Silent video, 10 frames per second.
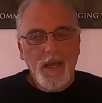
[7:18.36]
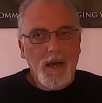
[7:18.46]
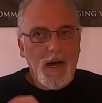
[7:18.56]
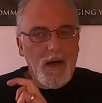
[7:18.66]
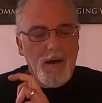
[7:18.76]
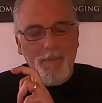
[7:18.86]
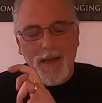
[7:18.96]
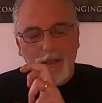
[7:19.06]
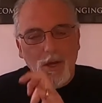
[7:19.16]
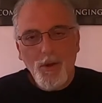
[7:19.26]
my
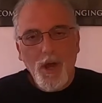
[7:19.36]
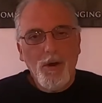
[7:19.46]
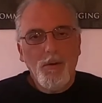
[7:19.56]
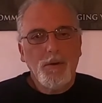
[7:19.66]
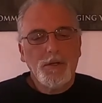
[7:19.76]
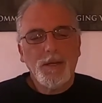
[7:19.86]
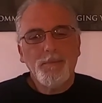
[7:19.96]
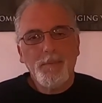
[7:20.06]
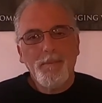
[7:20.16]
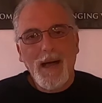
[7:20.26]
logo or
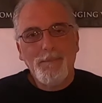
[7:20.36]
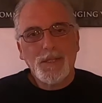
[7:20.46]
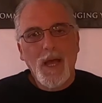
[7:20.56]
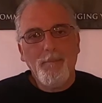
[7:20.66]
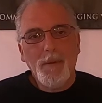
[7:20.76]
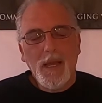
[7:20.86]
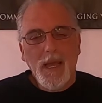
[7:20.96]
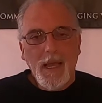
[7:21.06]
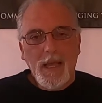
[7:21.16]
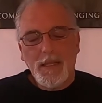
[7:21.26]
something pops up.
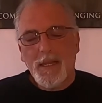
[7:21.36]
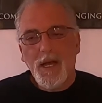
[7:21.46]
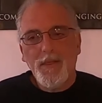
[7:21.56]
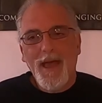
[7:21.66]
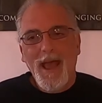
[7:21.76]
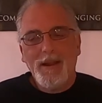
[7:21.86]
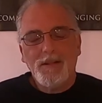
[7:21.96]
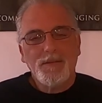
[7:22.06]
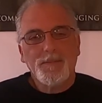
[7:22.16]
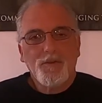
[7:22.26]
Click on that.
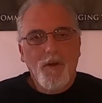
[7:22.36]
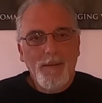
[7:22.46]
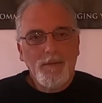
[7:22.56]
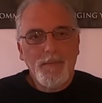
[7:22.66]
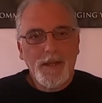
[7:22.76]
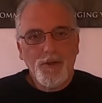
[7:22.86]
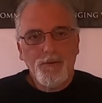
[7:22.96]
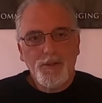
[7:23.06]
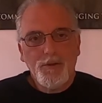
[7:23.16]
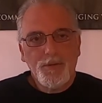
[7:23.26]
Subscribe to my
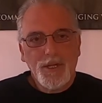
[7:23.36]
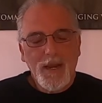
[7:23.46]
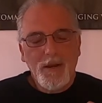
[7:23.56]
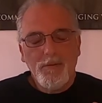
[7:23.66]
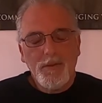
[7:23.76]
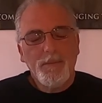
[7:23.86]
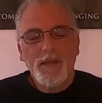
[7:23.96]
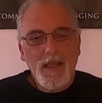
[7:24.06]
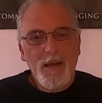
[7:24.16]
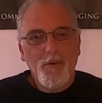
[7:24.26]
YouTube channel. There'll be
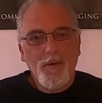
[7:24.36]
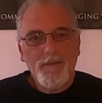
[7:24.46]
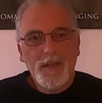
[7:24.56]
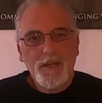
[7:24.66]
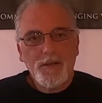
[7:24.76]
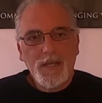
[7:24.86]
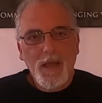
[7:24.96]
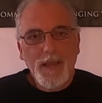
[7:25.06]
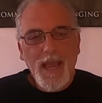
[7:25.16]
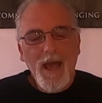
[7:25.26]
a lot more videos
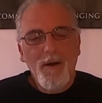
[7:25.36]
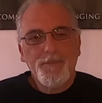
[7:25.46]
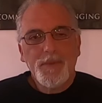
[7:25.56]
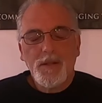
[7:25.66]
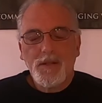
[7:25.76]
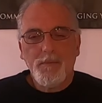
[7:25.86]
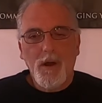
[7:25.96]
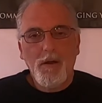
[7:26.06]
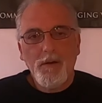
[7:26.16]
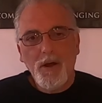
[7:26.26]
coming out.
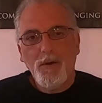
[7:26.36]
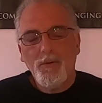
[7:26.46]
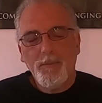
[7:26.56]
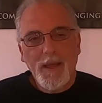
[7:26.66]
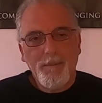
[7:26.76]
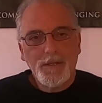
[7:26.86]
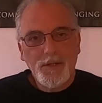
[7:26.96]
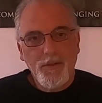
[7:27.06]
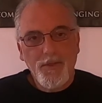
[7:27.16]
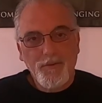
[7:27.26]
Tomorrow will be
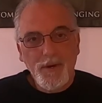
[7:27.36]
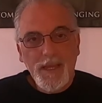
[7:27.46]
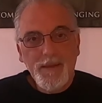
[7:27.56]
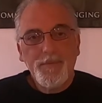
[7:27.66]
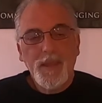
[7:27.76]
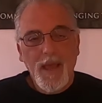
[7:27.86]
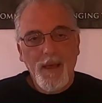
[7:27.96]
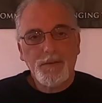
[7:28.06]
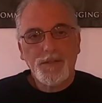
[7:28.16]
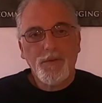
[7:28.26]
episode 3.
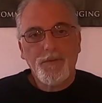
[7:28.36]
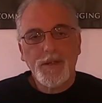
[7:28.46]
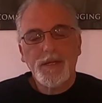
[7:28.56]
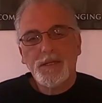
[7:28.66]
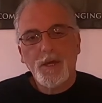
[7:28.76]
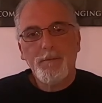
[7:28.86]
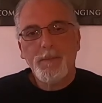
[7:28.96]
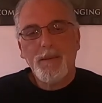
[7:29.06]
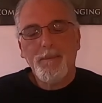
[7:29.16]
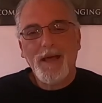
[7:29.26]
Episode 3 is going to
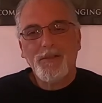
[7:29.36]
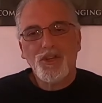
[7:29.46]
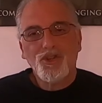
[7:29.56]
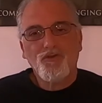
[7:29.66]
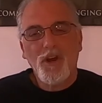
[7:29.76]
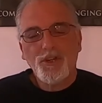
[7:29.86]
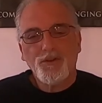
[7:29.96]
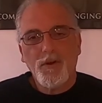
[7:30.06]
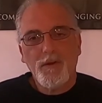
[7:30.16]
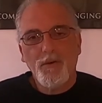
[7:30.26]
be about the
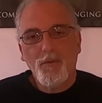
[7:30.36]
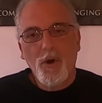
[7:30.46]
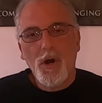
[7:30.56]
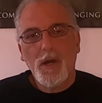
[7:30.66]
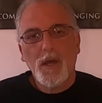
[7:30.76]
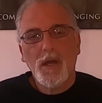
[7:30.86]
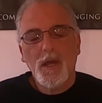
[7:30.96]
structure of the walk